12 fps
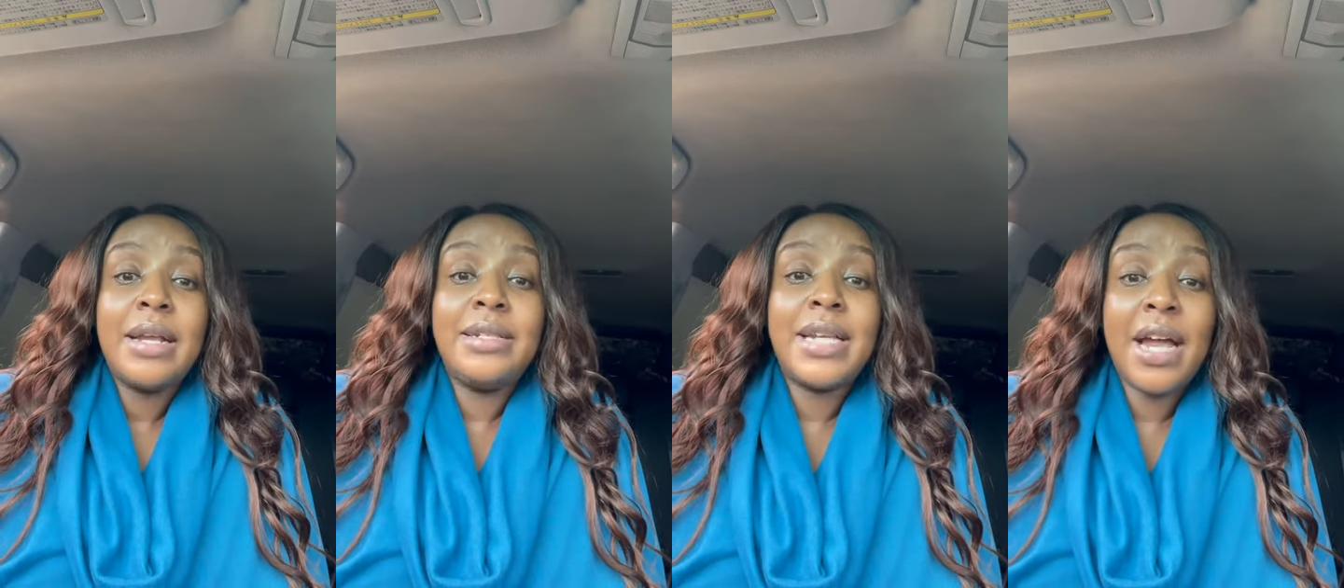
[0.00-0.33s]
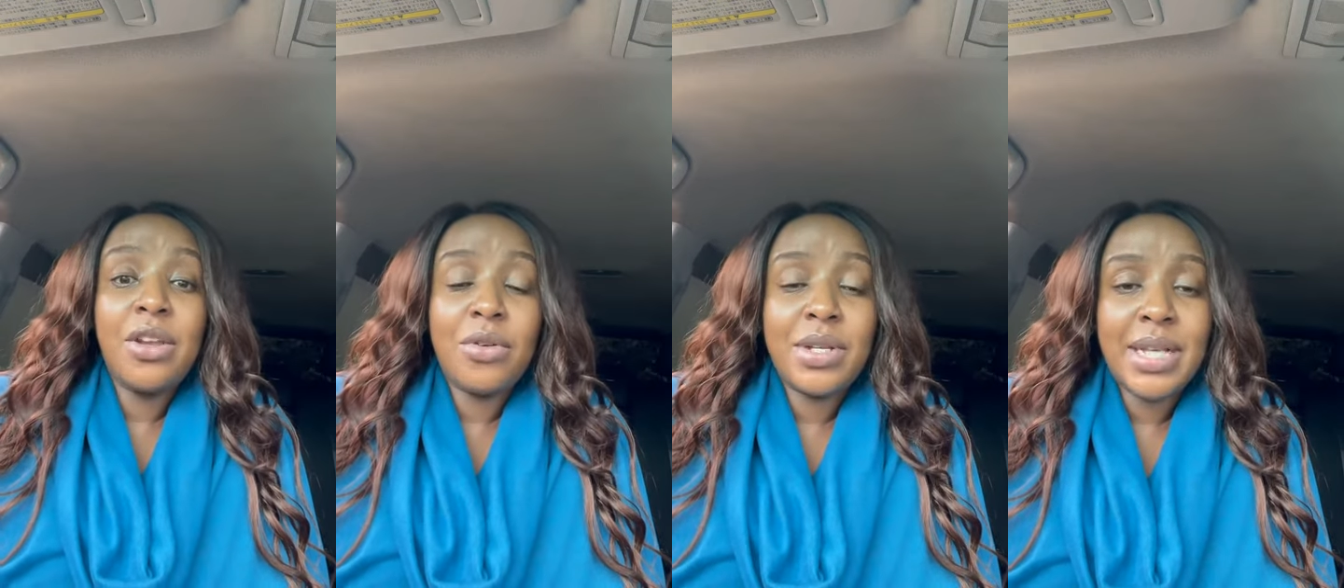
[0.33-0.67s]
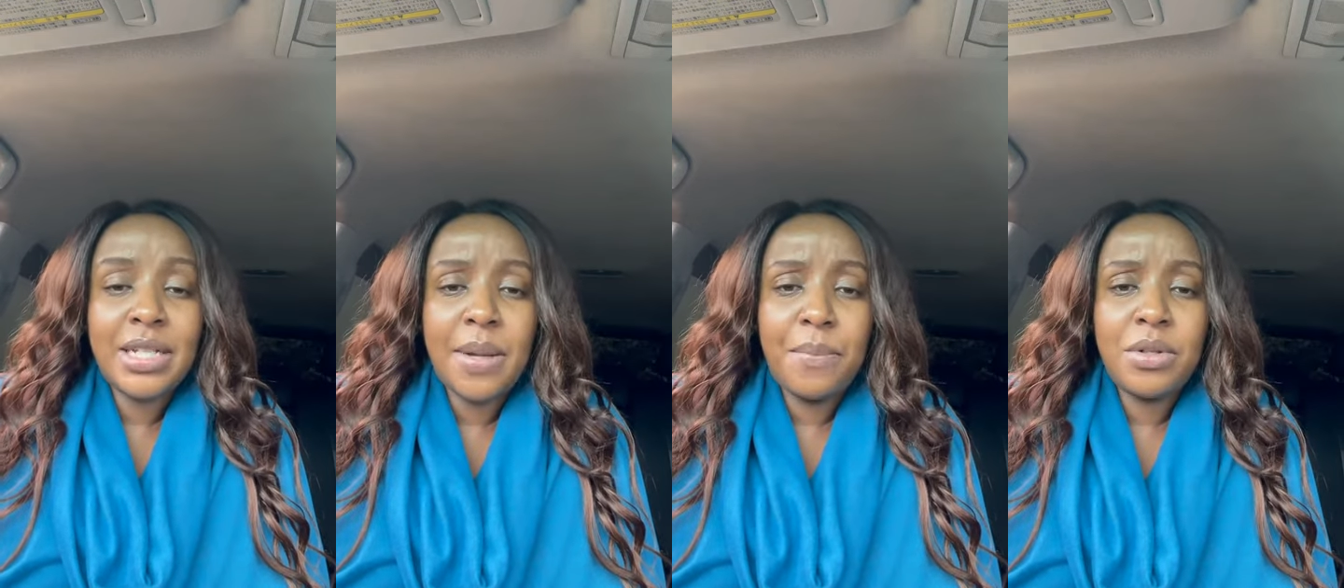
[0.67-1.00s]
done your
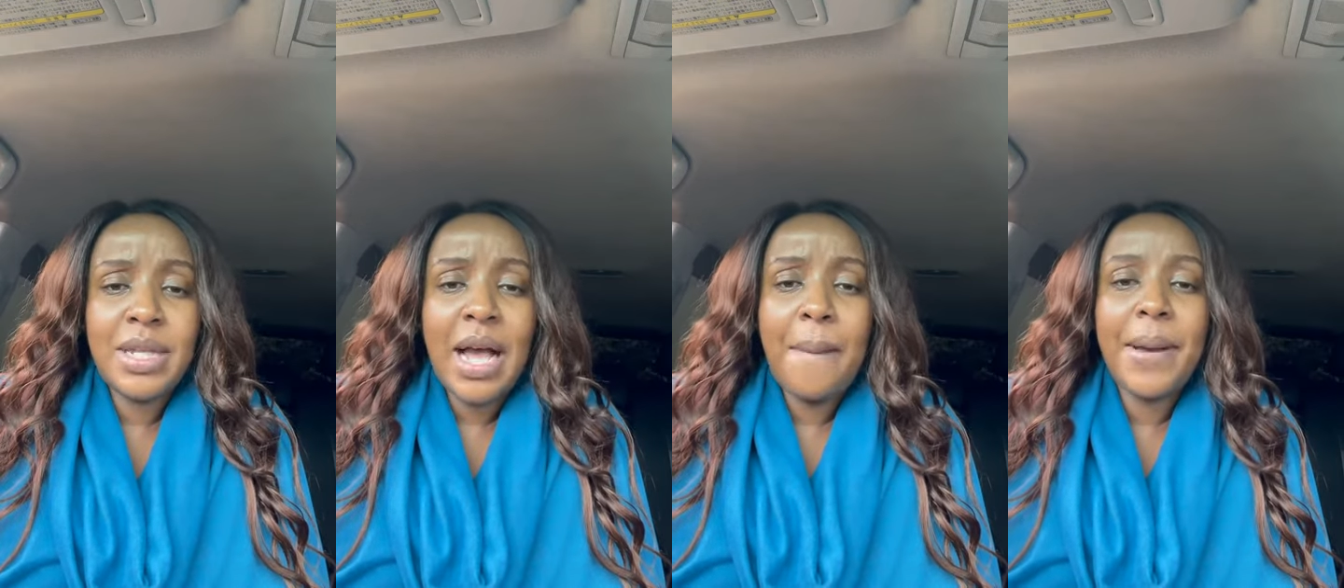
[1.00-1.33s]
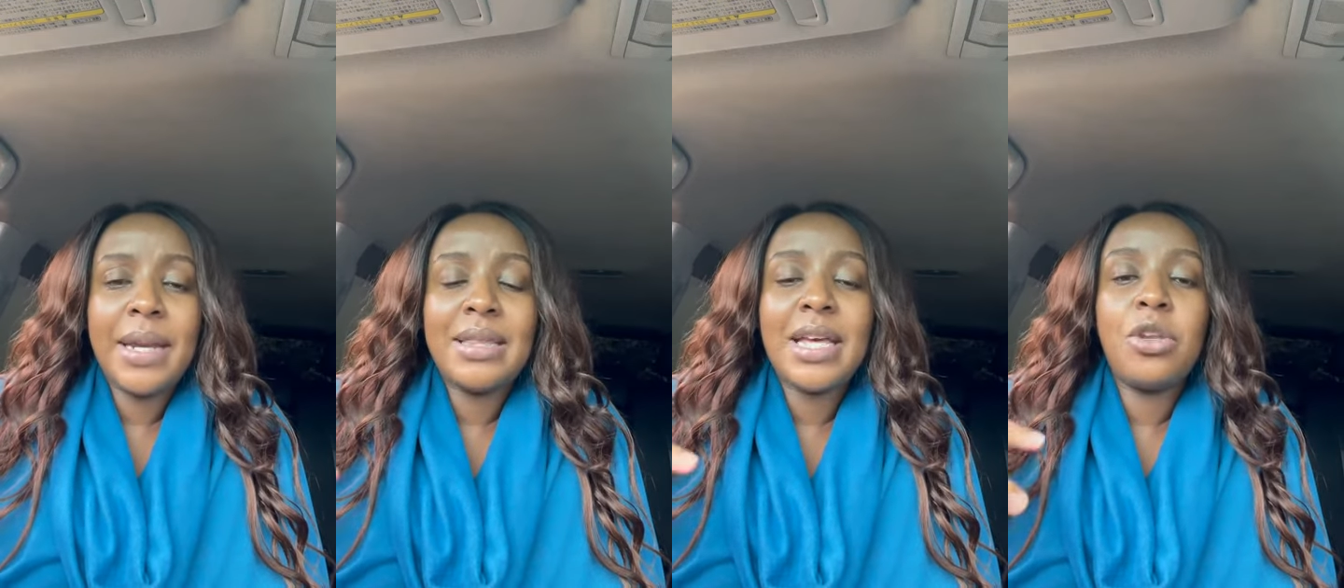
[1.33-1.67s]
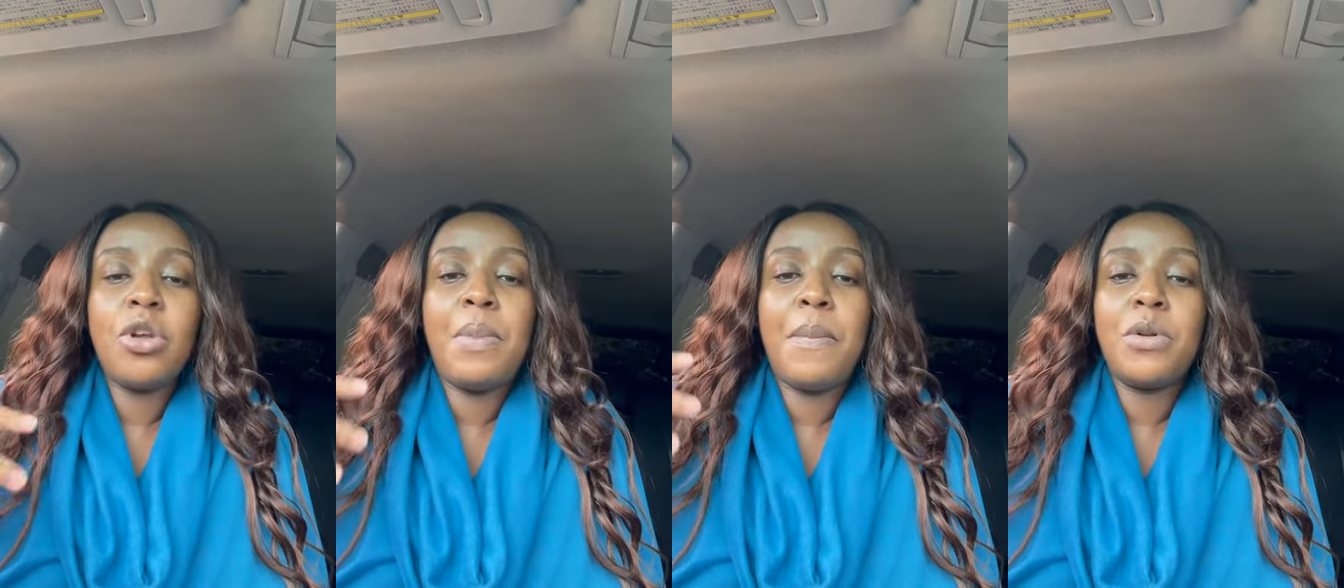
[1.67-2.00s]
research about the company, then
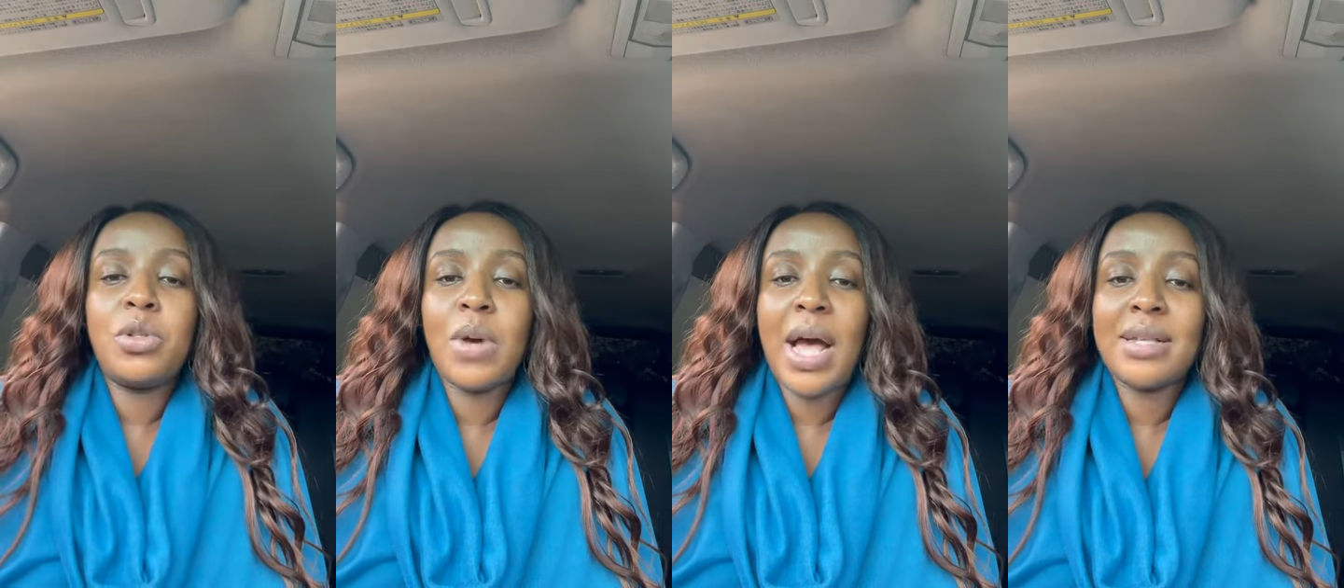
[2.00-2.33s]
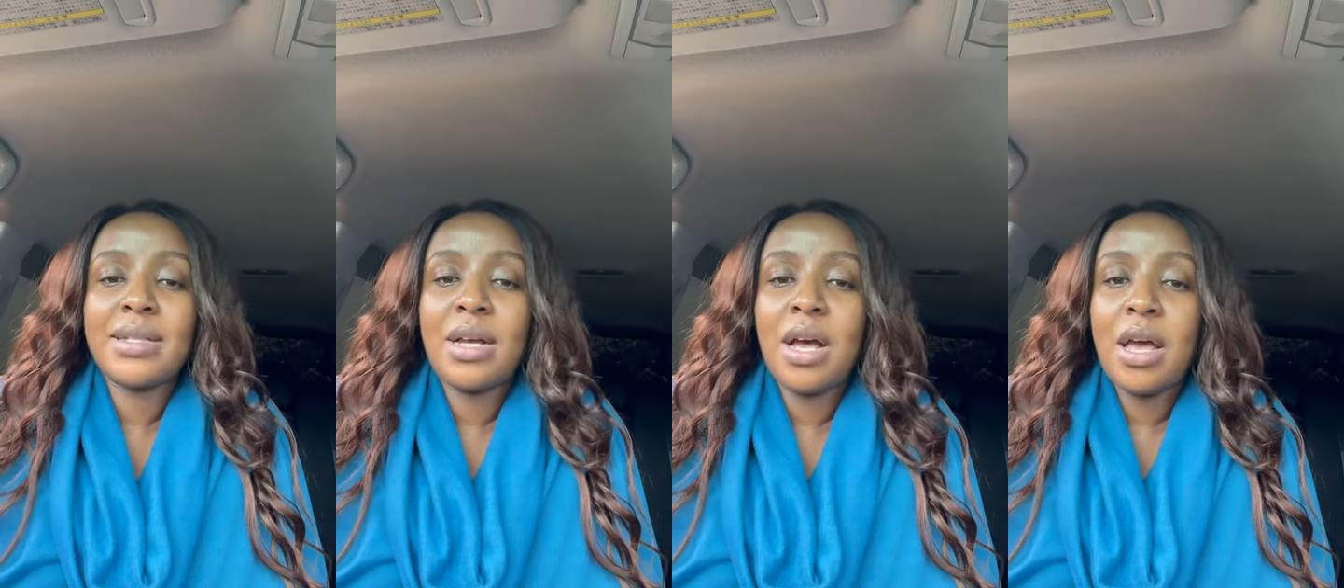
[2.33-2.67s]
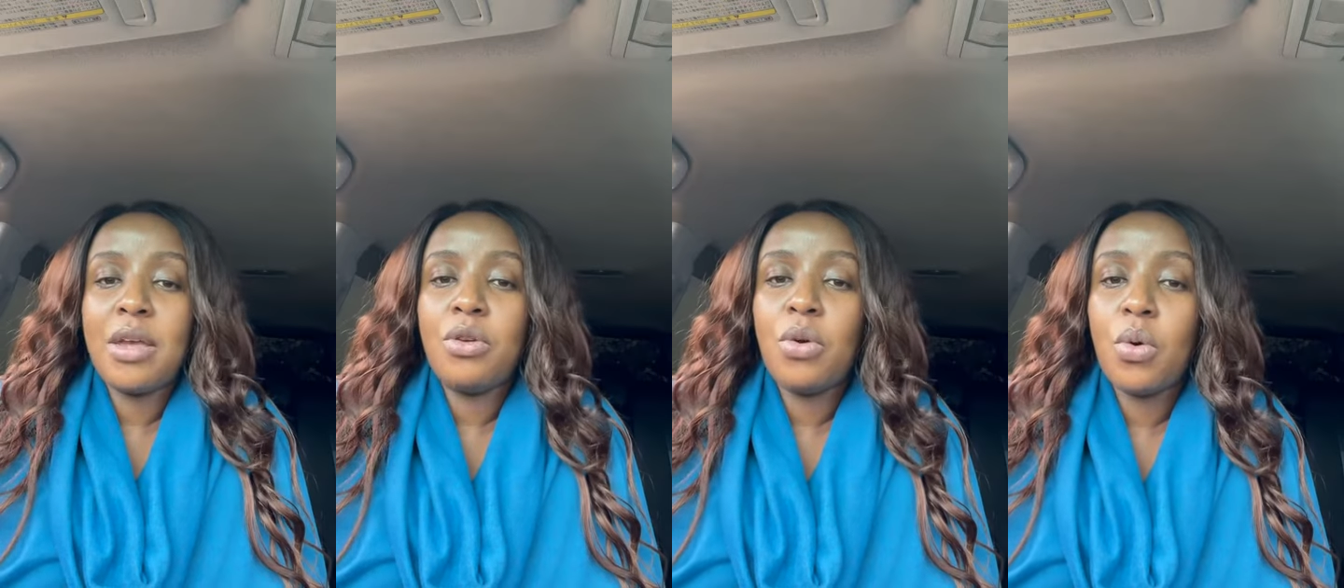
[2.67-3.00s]
you'll be able to ask,
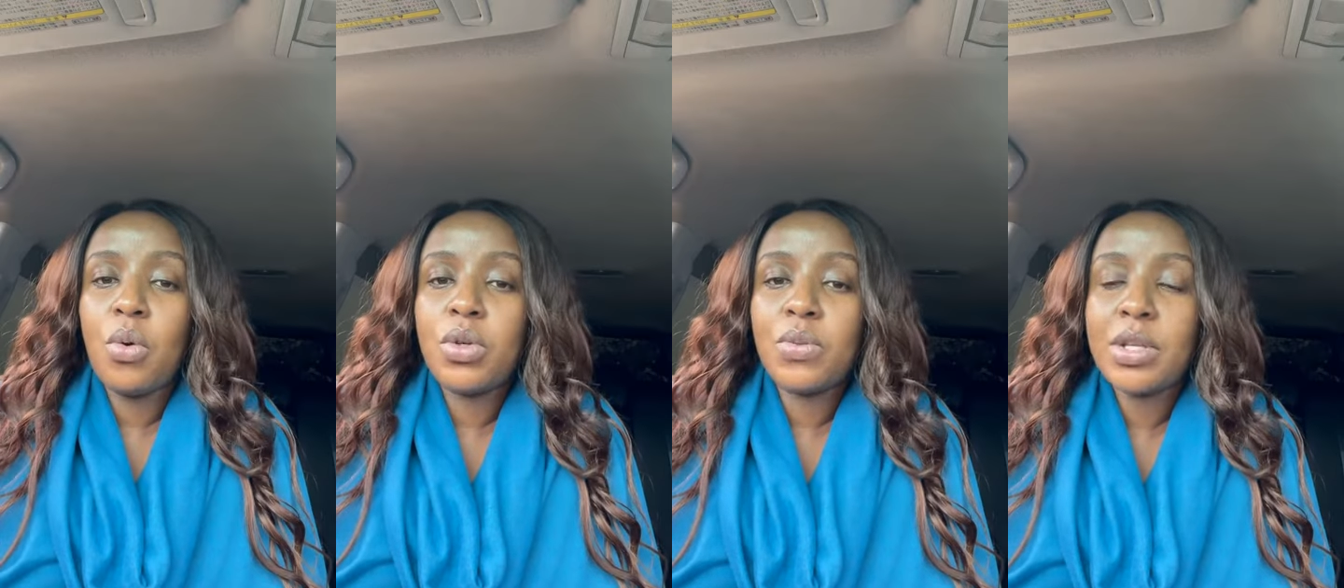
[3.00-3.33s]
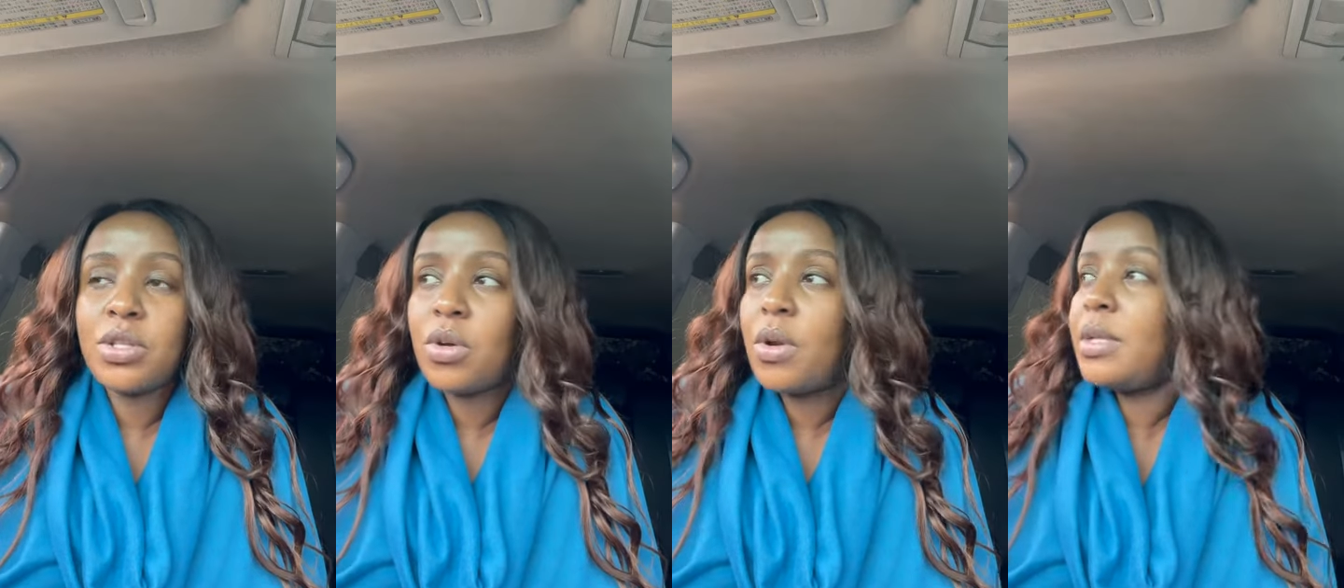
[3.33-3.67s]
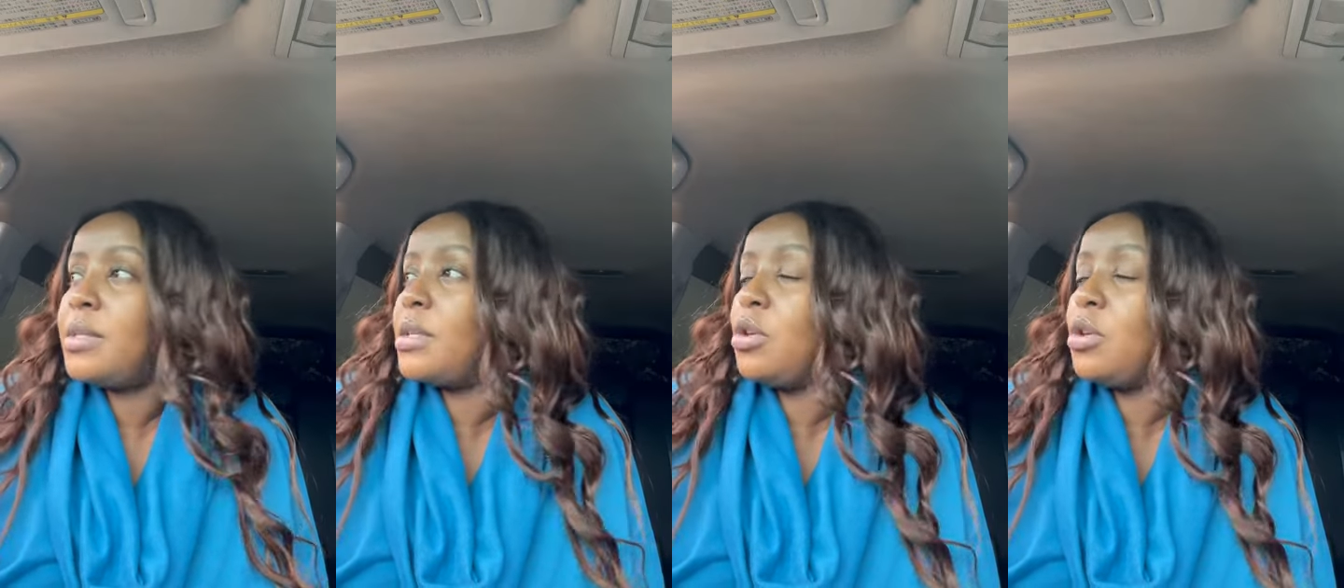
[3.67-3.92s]
good questions.